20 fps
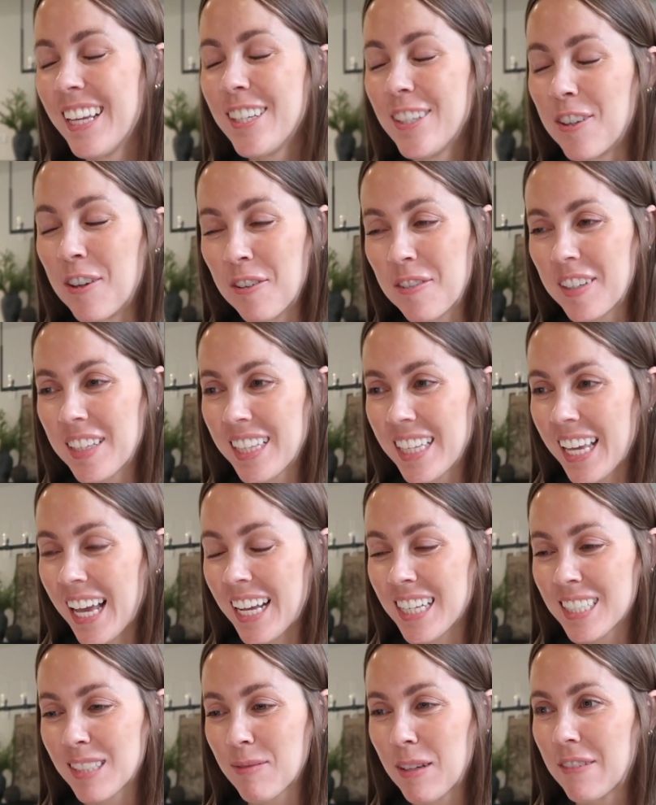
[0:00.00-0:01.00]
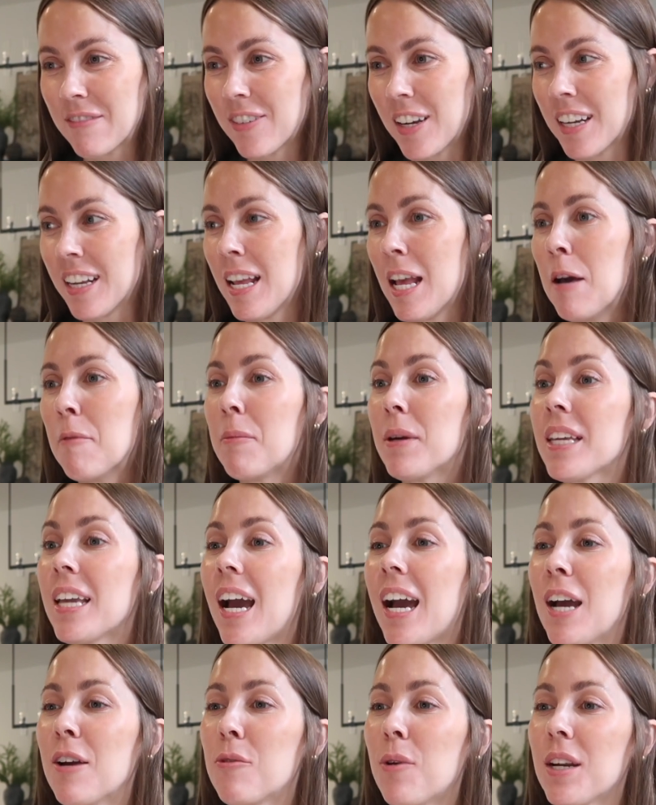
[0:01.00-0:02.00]
No, it really has been fun. But
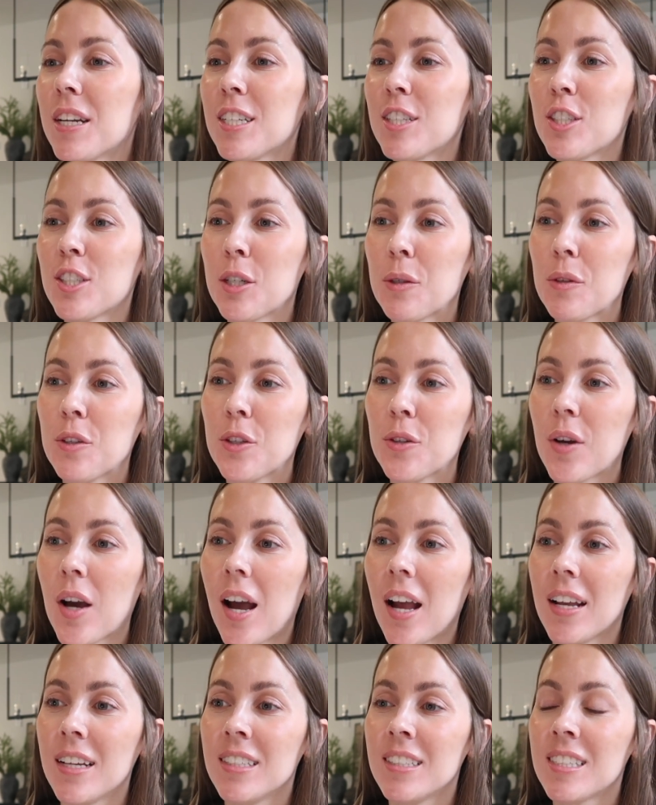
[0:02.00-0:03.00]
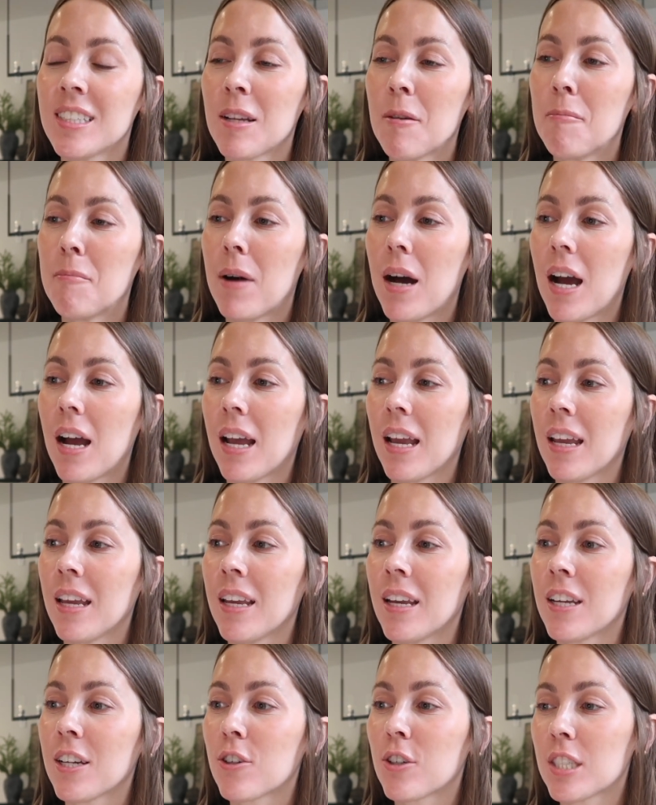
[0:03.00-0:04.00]
yeah, I wanted to share with you guys
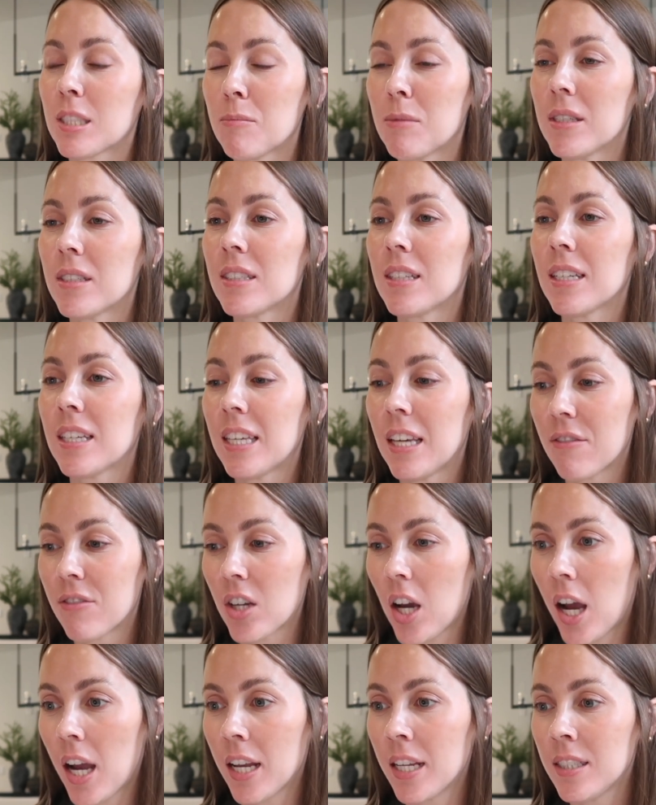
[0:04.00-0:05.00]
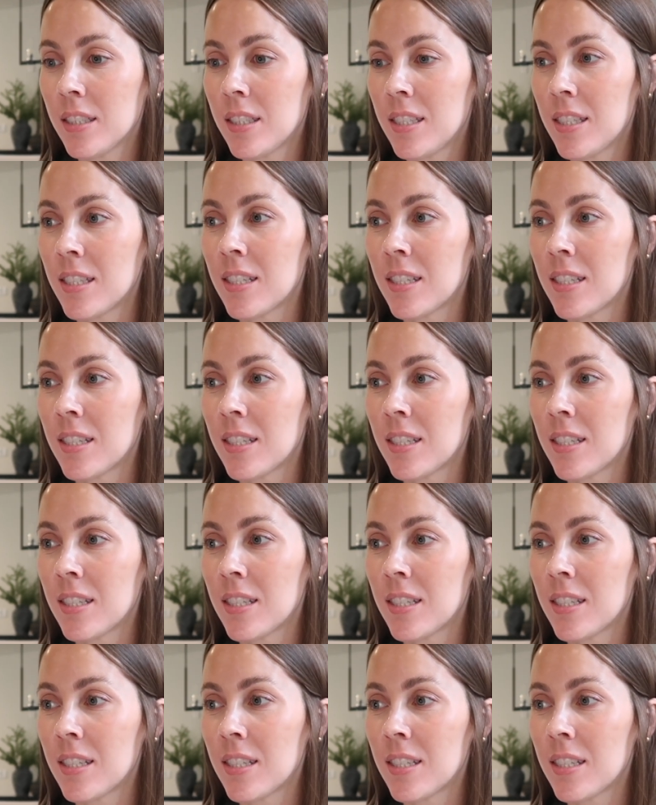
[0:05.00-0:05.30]
my Christmas gift guides.